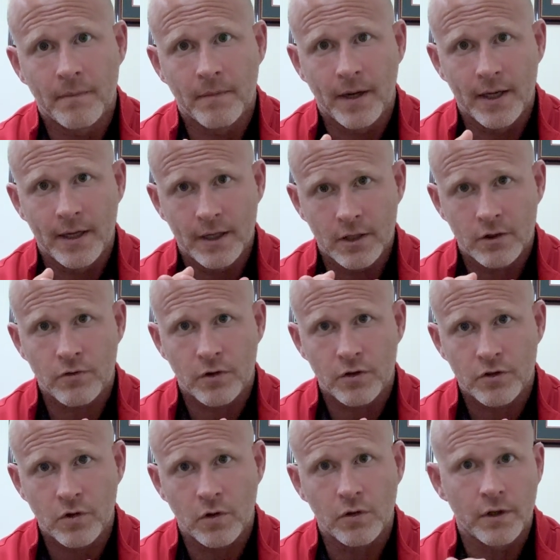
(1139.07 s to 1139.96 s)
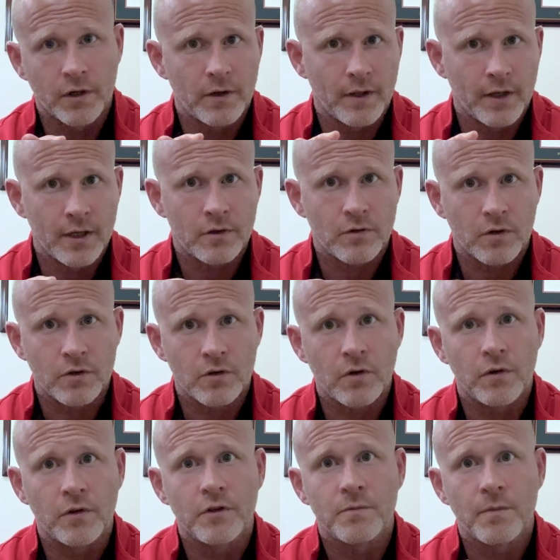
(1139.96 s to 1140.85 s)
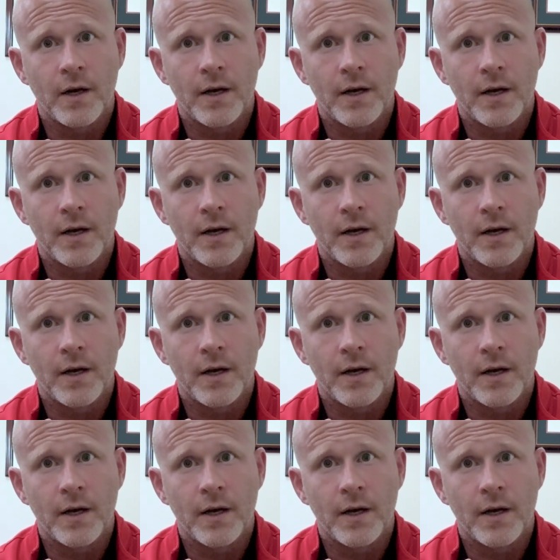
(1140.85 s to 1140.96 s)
and my intro shoulder. The intro shoulder is